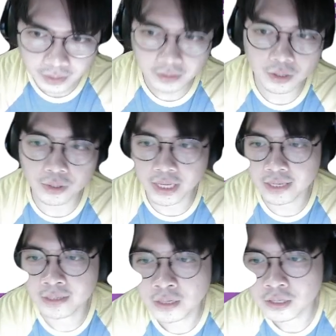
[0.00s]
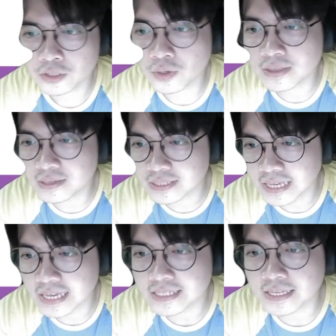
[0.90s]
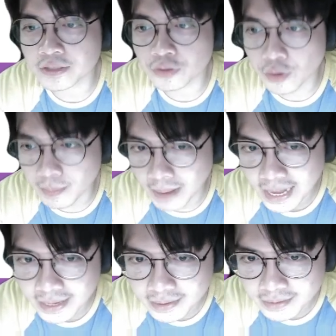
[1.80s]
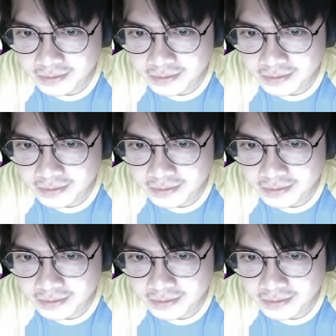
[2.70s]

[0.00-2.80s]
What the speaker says: Okay. So in this case, a turbine,